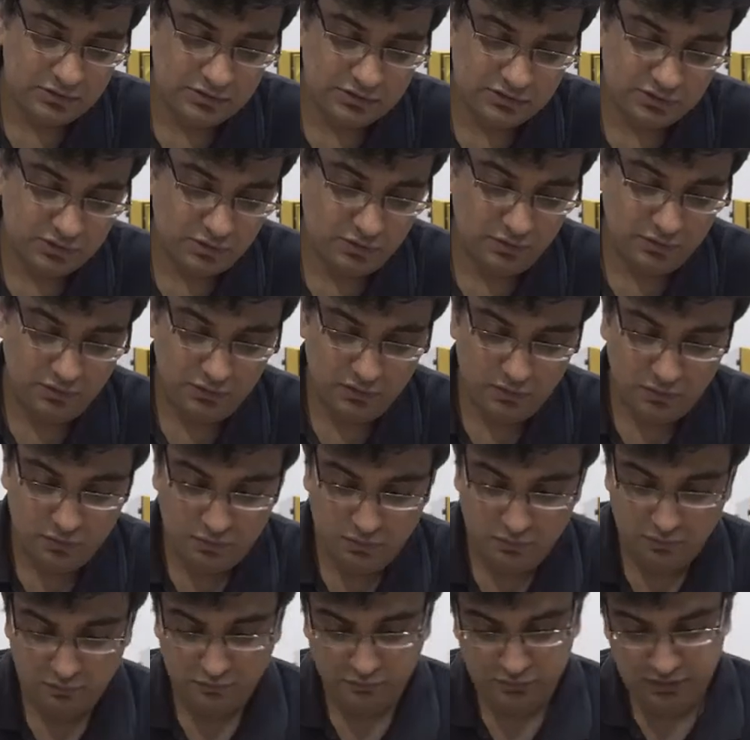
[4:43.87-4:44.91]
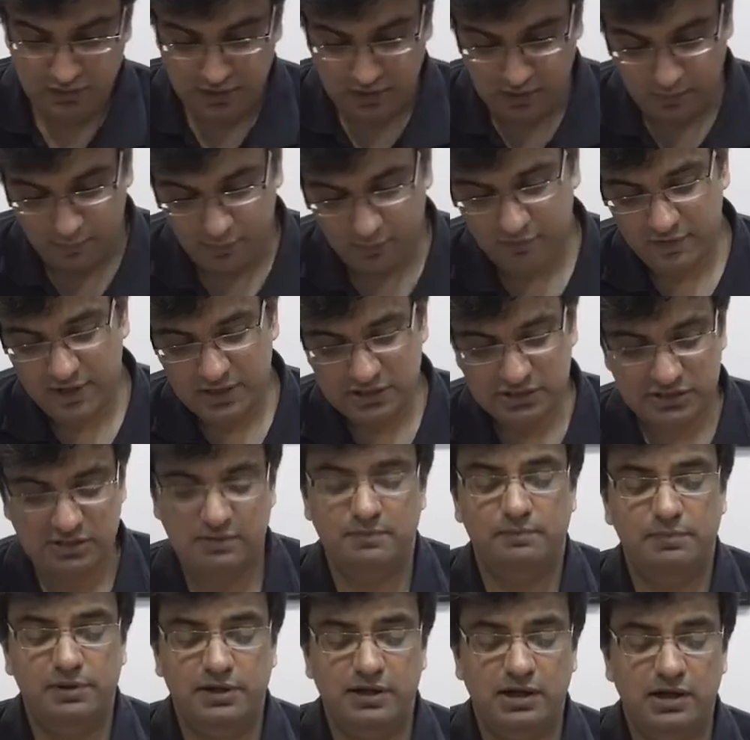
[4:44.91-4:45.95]
So a
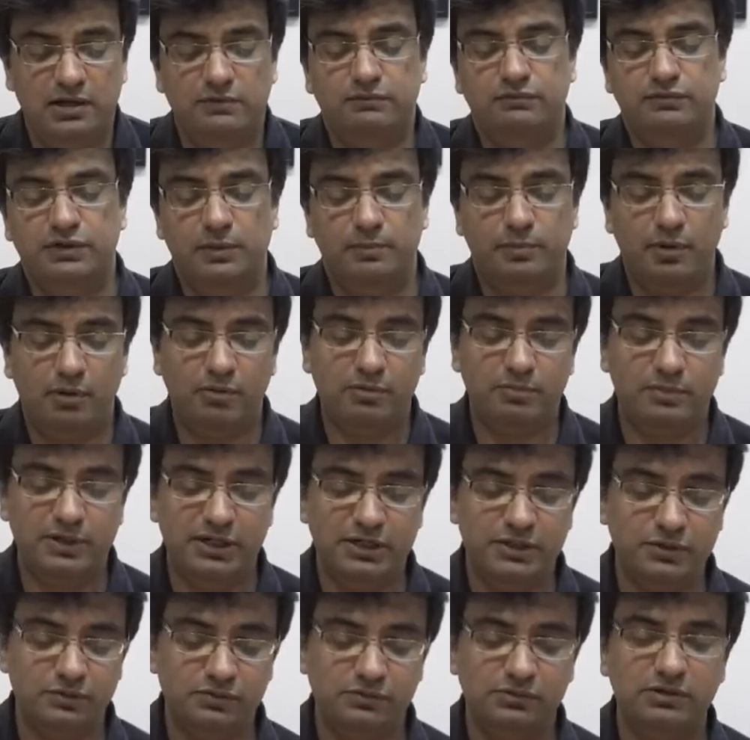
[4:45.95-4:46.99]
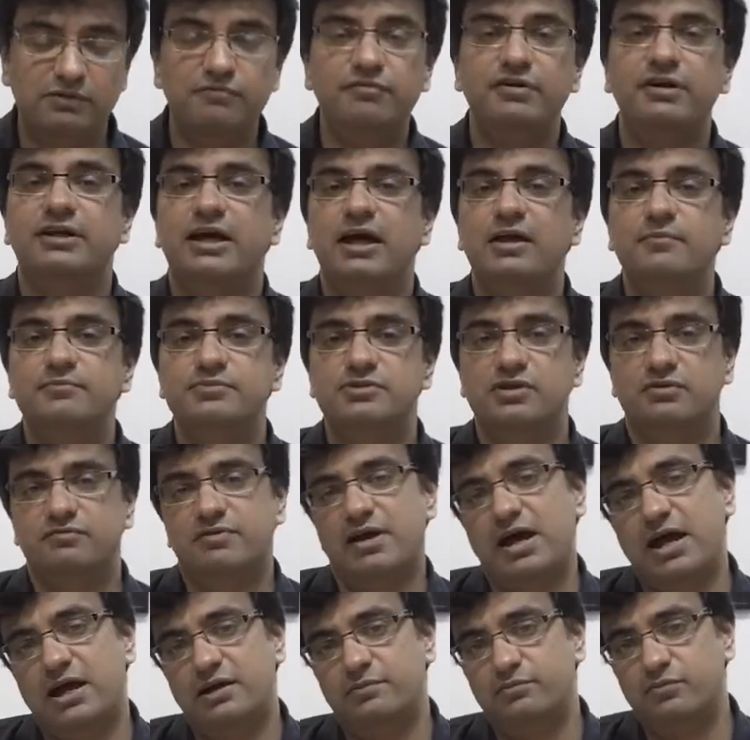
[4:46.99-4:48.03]
professional player will probably do different types of
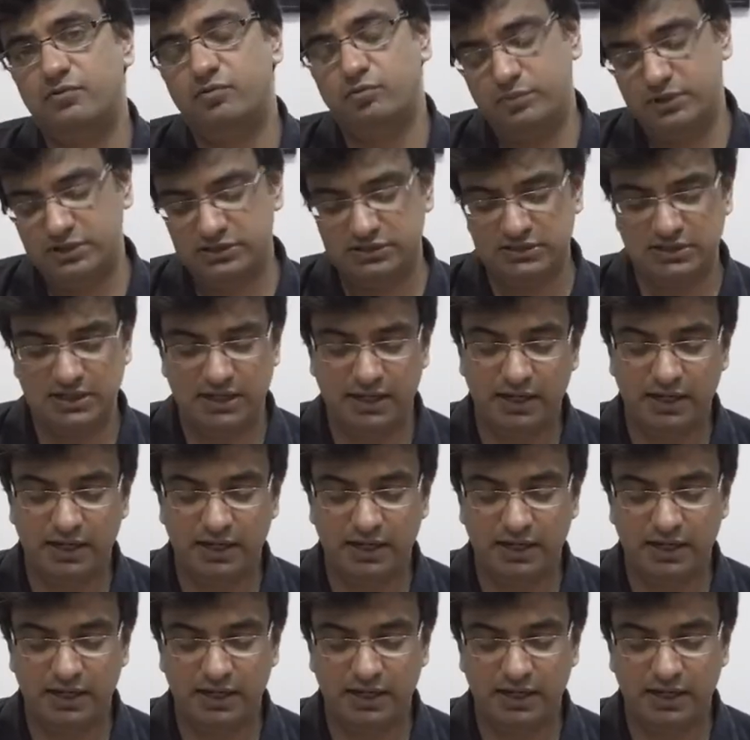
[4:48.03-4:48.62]
hand movements,